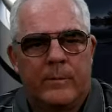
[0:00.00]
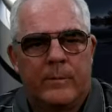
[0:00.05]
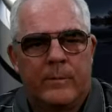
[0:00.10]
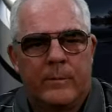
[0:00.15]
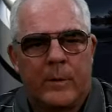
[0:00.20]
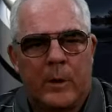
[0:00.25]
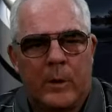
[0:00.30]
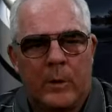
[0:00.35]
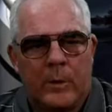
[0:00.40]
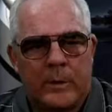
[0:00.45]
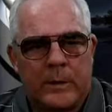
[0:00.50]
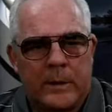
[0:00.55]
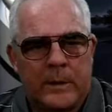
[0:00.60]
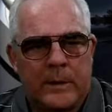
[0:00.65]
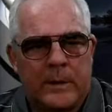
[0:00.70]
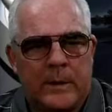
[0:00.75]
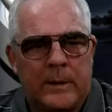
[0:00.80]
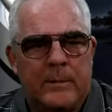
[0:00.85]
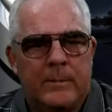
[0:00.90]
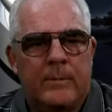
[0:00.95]

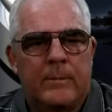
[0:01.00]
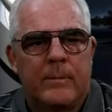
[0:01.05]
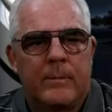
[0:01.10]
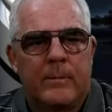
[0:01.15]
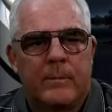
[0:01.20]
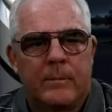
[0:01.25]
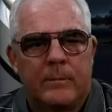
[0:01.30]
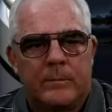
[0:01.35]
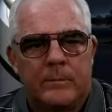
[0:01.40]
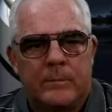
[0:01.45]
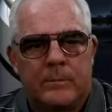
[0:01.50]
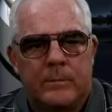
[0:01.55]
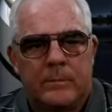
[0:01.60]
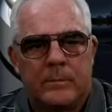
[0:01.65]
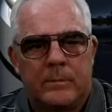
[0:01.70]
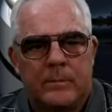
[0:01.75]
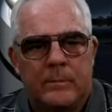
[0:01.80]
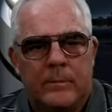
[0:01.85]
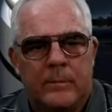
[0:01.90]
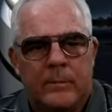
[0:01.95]
Okay.
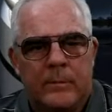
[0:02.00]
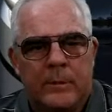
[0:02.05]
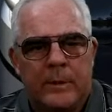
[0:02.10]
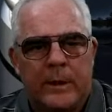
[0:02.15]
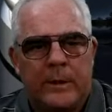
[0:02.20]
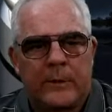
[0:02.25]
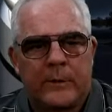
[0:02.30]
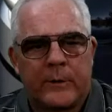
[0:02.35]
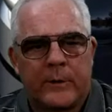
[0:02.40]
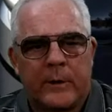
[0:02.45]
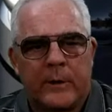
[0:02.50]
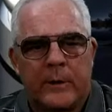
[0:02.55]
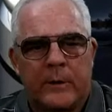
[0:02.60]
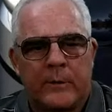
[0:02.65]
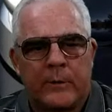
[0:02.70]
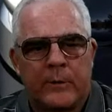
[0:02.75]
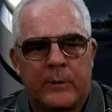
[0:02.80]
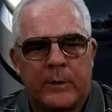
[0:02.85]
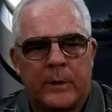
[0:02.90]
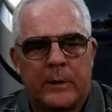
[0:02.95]
Knight's
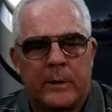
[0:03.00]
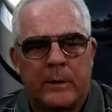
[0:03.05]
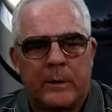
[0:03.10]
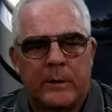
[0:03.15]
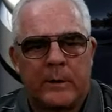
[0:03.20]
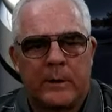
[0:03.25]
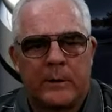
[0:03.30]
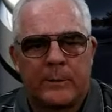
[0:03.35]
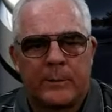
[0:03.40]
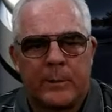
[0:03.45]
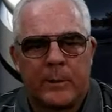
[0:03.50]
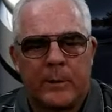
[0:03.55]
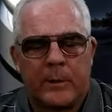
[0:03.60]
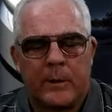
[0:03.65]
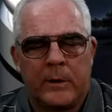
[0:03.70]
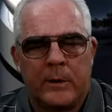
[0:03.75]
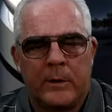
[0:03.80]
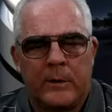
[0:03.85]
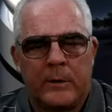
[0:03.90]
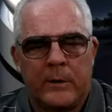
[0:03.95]
undefended. Let's put it
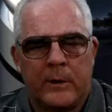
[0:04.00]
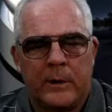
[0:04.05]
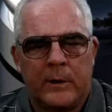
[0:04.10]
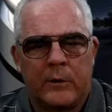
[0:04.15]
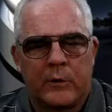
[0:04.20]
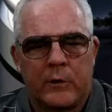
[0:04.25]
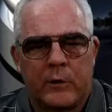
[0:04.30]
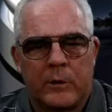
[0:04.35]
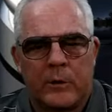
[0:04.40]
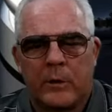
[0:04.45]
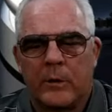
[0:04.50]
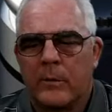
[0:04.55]
in danger.